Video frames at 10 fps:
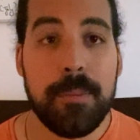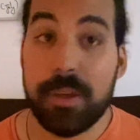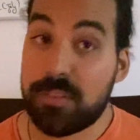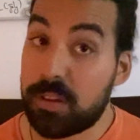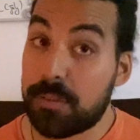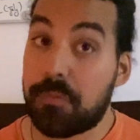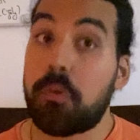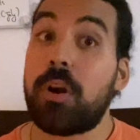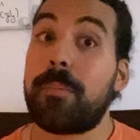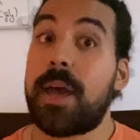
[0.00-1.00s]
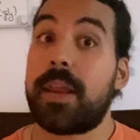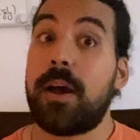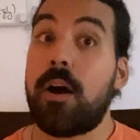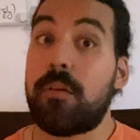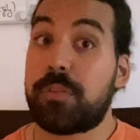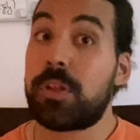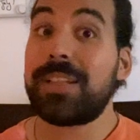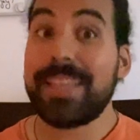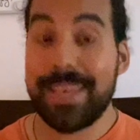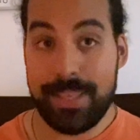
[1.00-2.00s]
based on the format of the
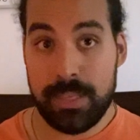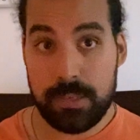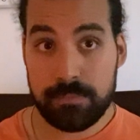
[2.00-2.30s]
league,